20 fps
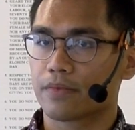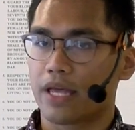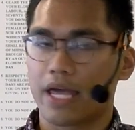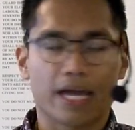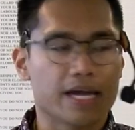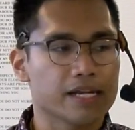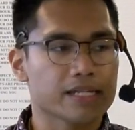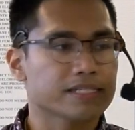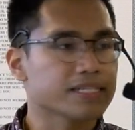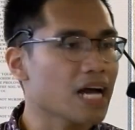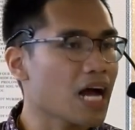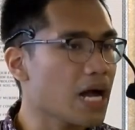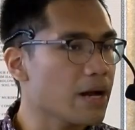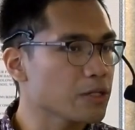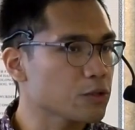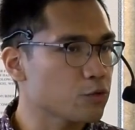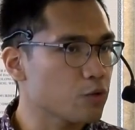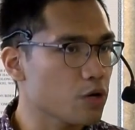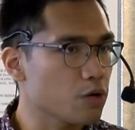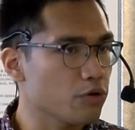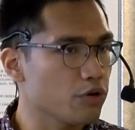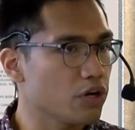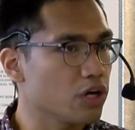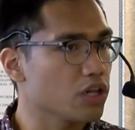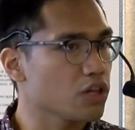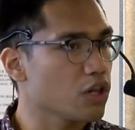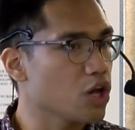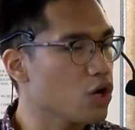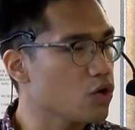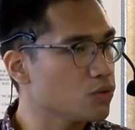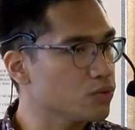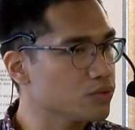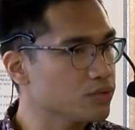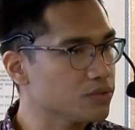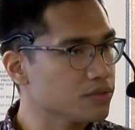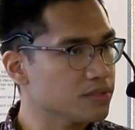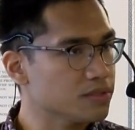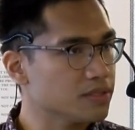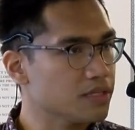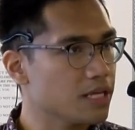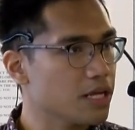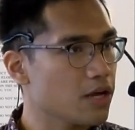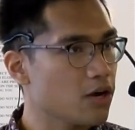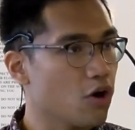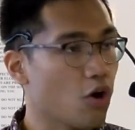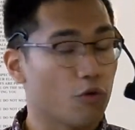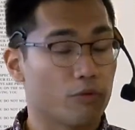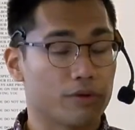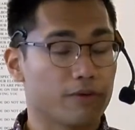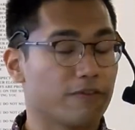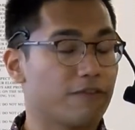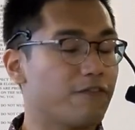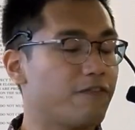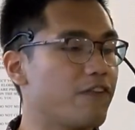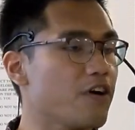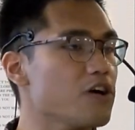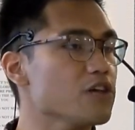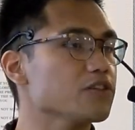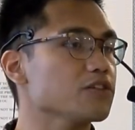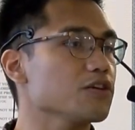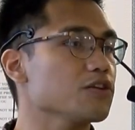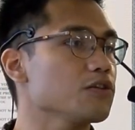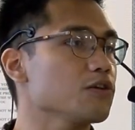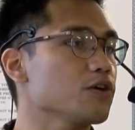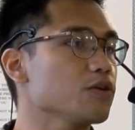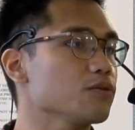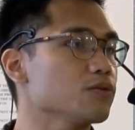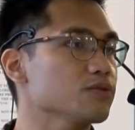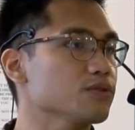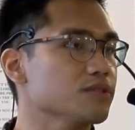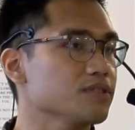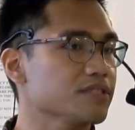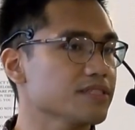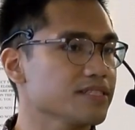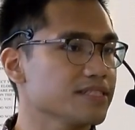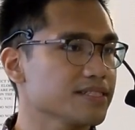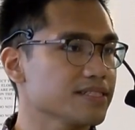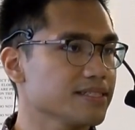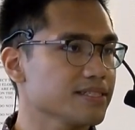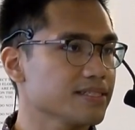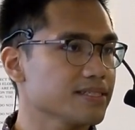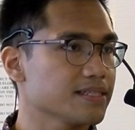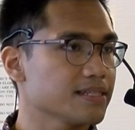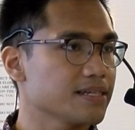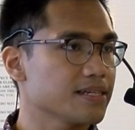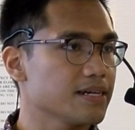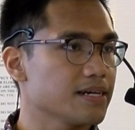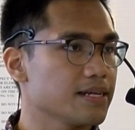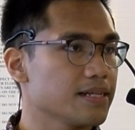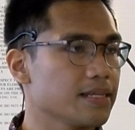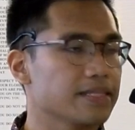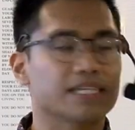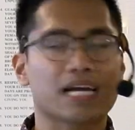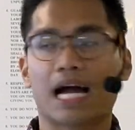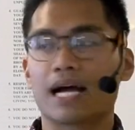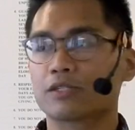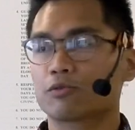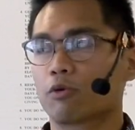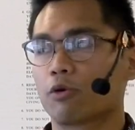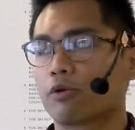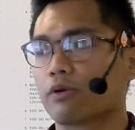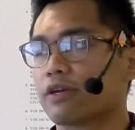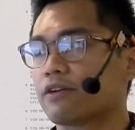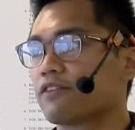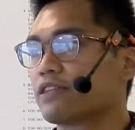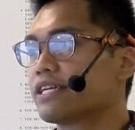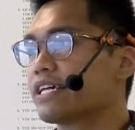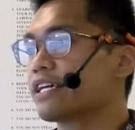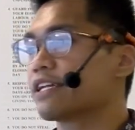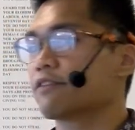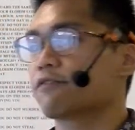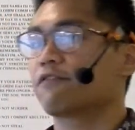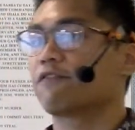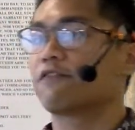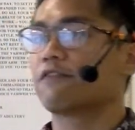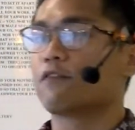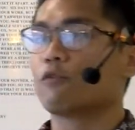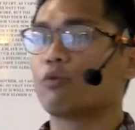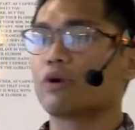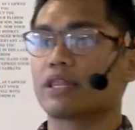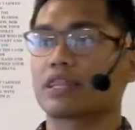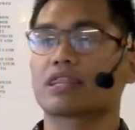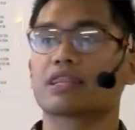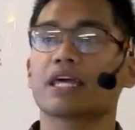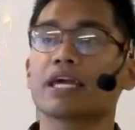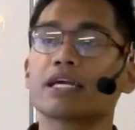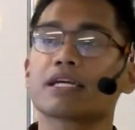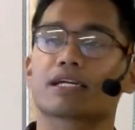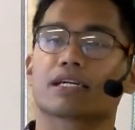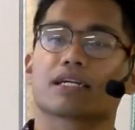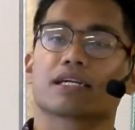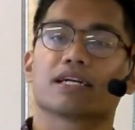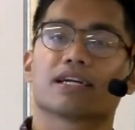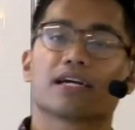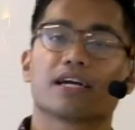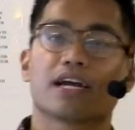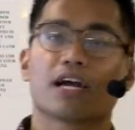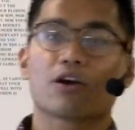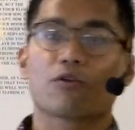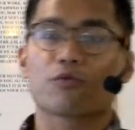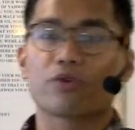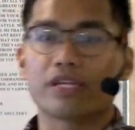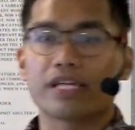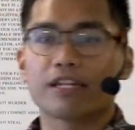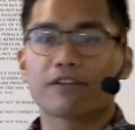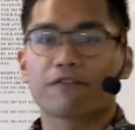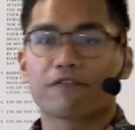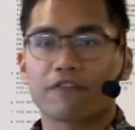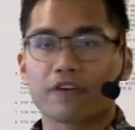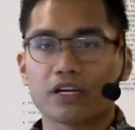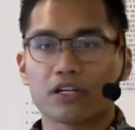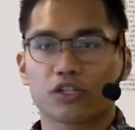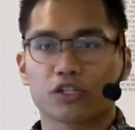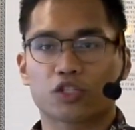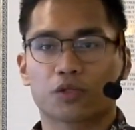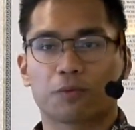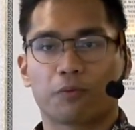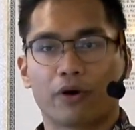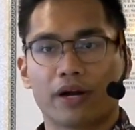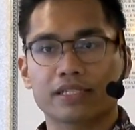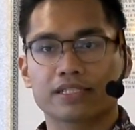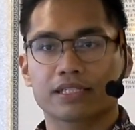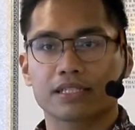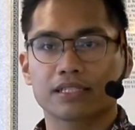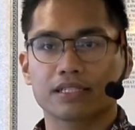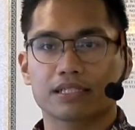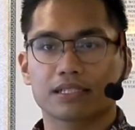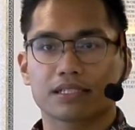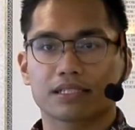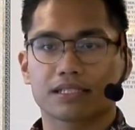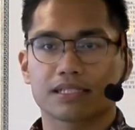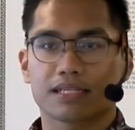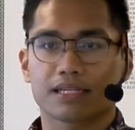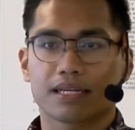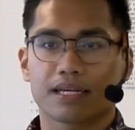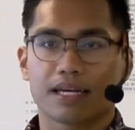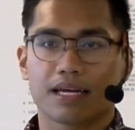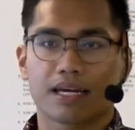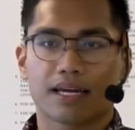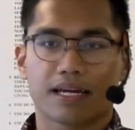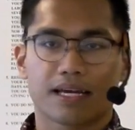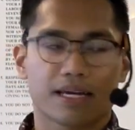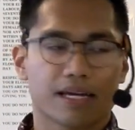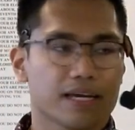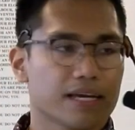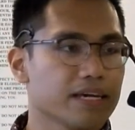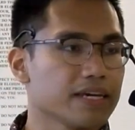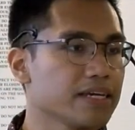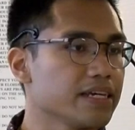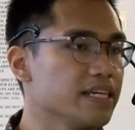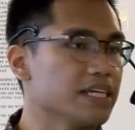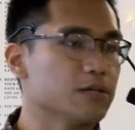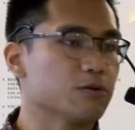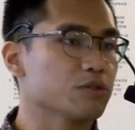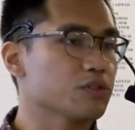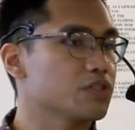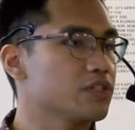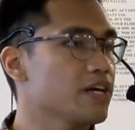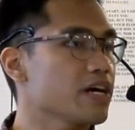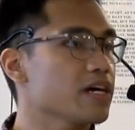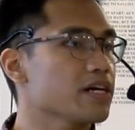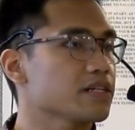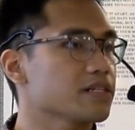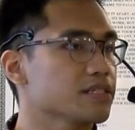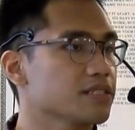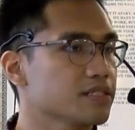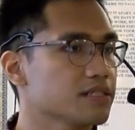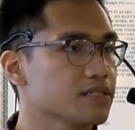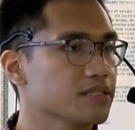And in times we were alone or we felt alone, the times where we didn't, we think we didn't feel his presence, he was there.